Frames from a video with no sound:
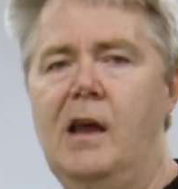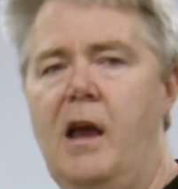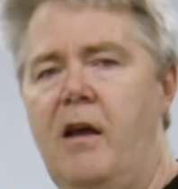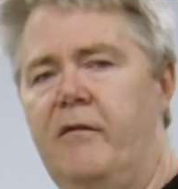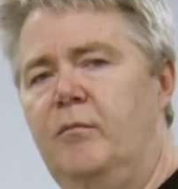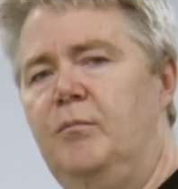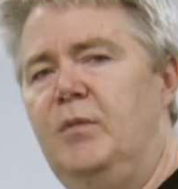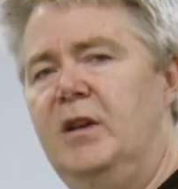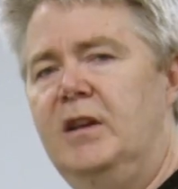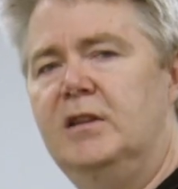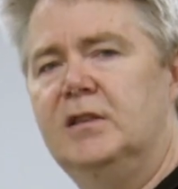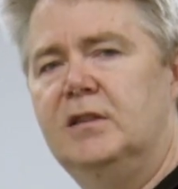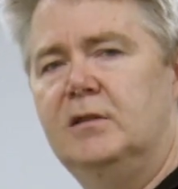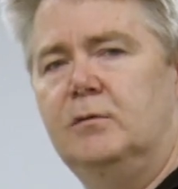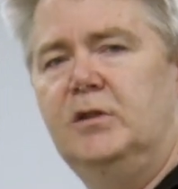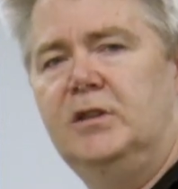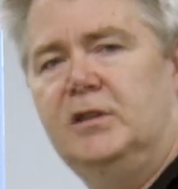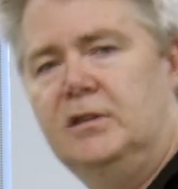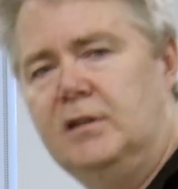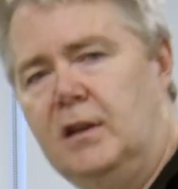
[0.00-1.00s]
have a big
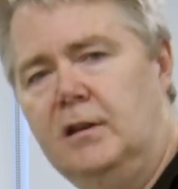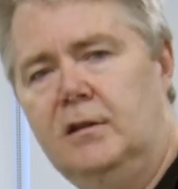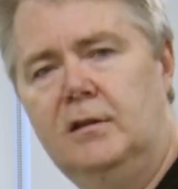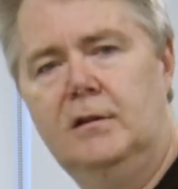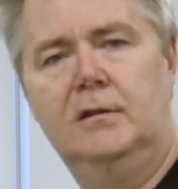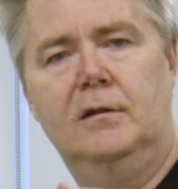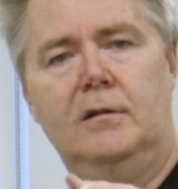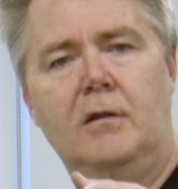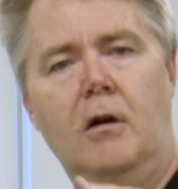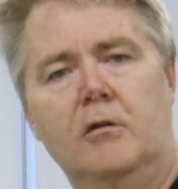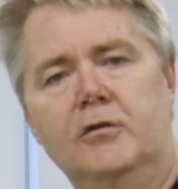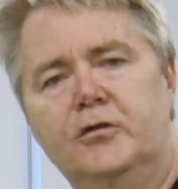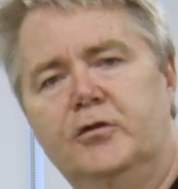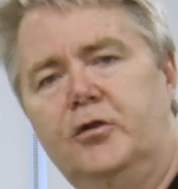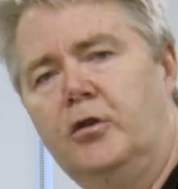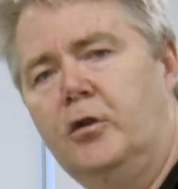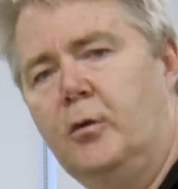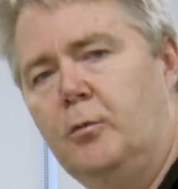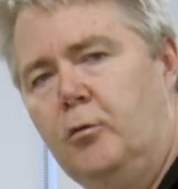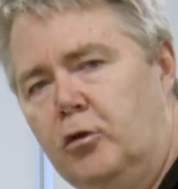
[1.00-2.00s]
switch and the whole
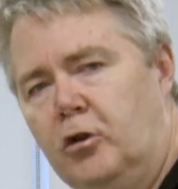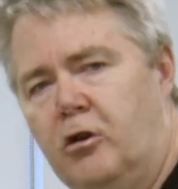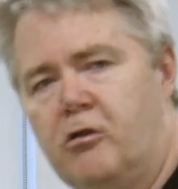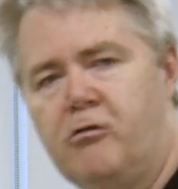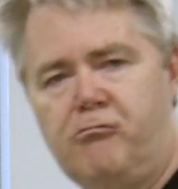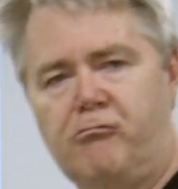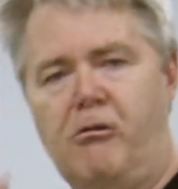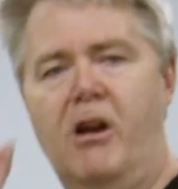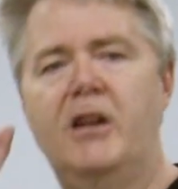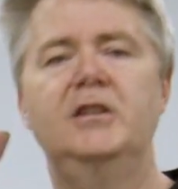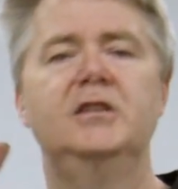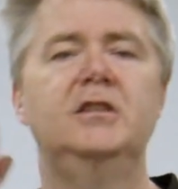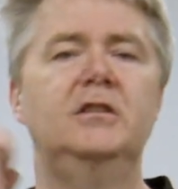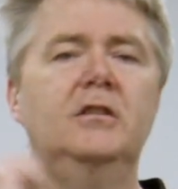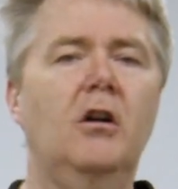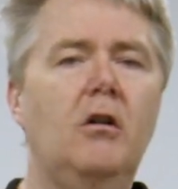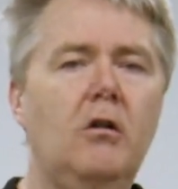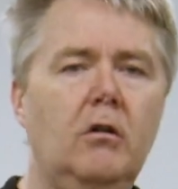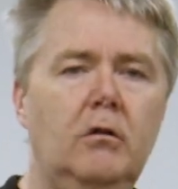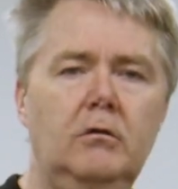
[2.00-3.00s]
circuit board crunch, and
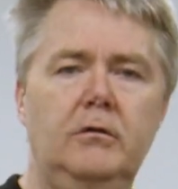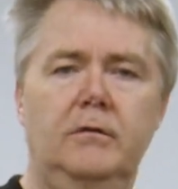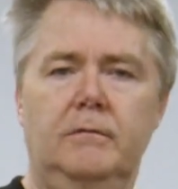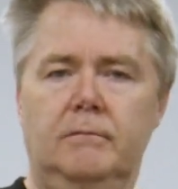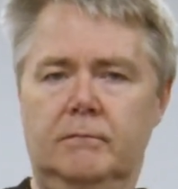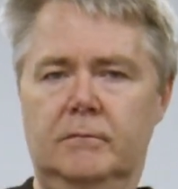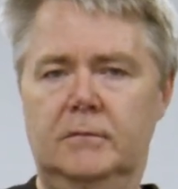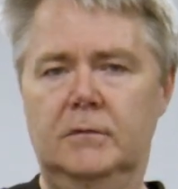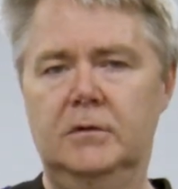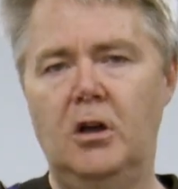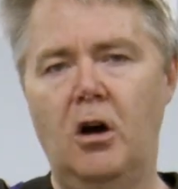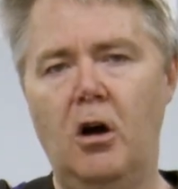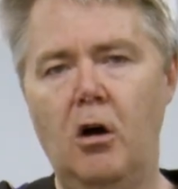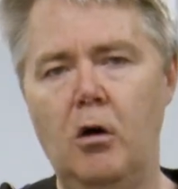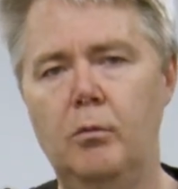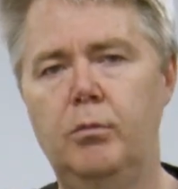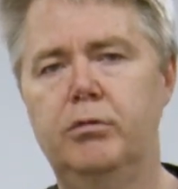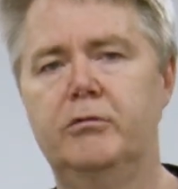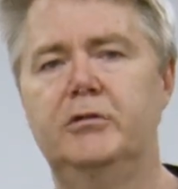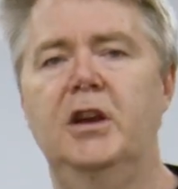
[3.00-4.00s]
the
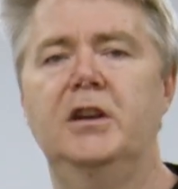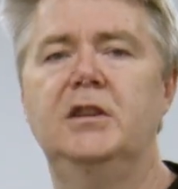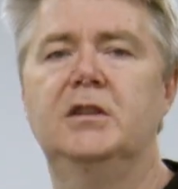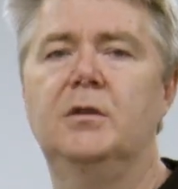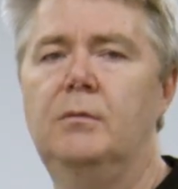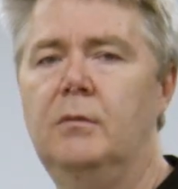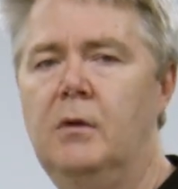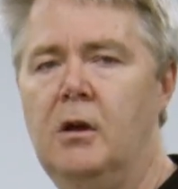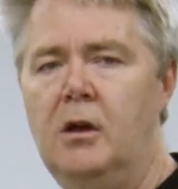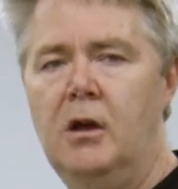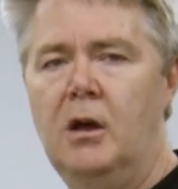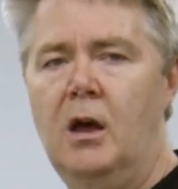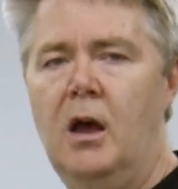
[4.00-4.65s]
whole production